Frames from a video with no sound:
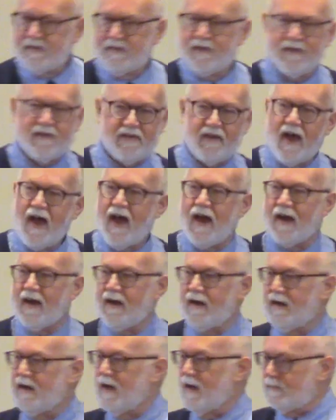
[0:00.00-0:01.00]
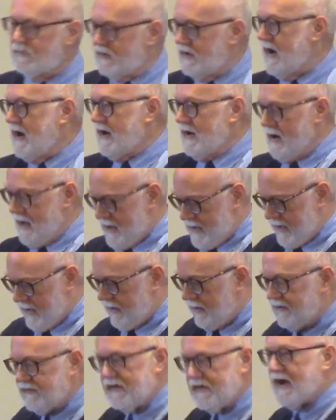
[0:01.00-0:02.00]
aside, I'm saying
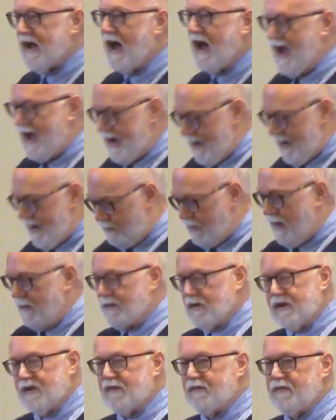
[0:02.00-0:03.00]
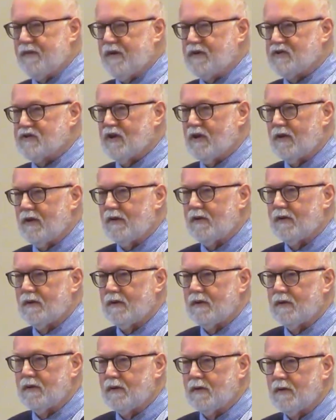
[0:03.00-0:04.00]
here's a guy, a public official,
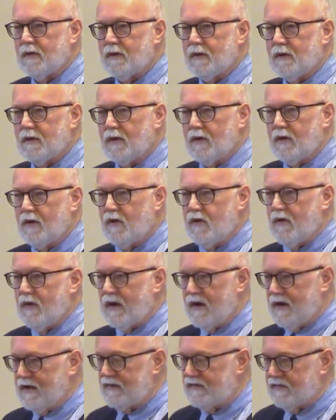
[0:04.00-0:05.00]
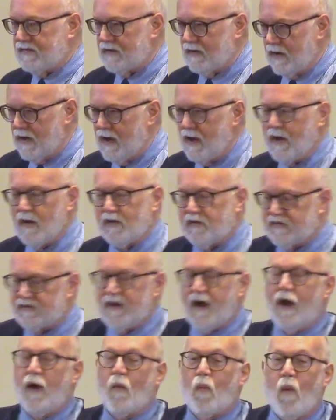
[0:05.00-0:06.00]
who is so
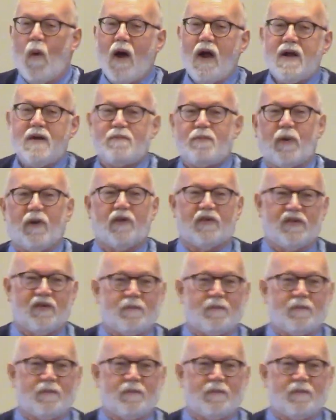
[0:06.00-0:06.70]
one person